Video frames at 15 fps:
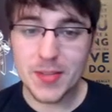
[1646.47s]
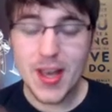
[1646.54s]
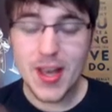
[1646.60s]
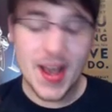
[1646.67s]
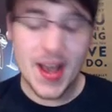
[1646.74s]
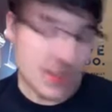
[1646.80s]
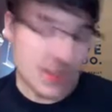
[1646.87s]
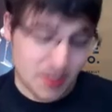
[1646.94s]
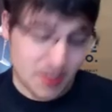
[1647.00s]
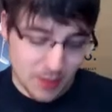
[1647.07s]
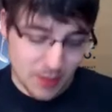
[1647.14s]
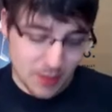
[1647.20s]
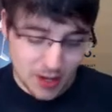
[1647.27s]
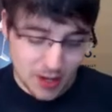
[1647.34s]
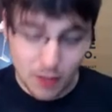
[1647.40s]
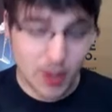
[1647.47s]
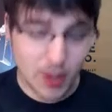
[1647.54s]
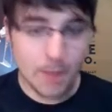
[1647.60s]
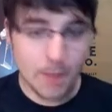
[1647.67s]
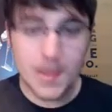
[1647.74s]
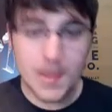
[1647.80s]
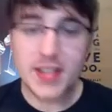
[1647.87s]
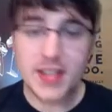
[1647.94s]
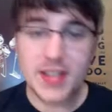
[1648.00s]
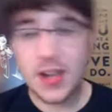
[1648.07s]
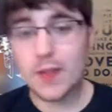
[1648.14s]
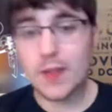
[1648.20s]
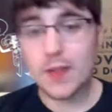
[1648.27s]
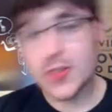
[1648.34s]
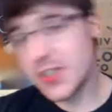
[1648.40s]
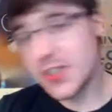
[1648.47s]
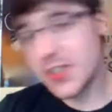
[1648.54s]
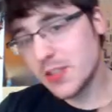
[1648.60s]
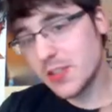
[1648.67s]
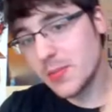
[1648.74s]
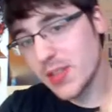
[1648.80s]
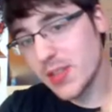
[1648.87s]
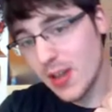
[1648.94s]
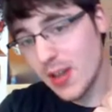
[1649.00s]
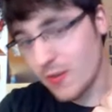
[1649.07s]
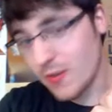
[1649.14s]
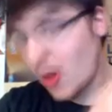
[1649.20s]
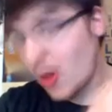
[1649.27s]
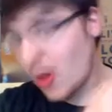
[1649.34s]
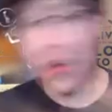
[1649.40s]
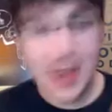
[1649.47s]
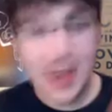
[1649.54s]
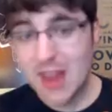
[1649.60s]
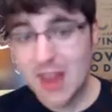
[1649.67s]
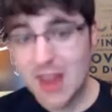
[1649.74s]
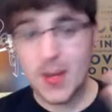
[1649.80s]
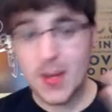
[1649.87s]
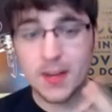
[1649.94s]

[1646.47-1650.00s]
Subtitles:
has one of the best cover systems of all gaming,